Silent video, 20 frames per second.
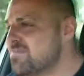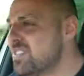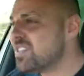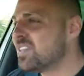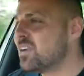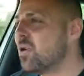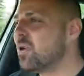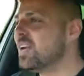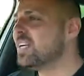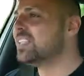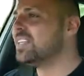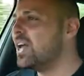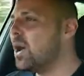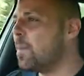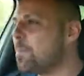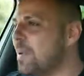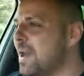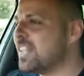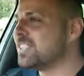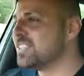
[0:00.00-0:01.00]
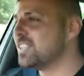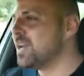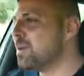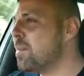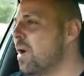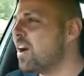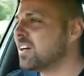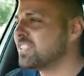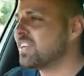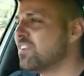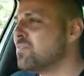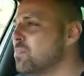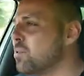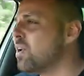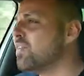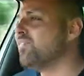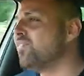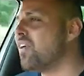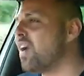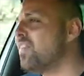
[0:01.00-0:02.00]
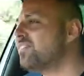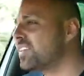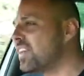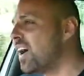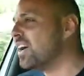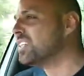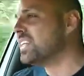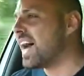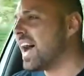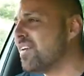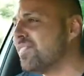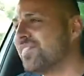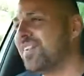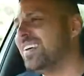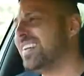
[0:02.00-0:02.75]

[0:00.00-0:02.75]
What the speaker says: all these little bits that the Mark 7.5 does have,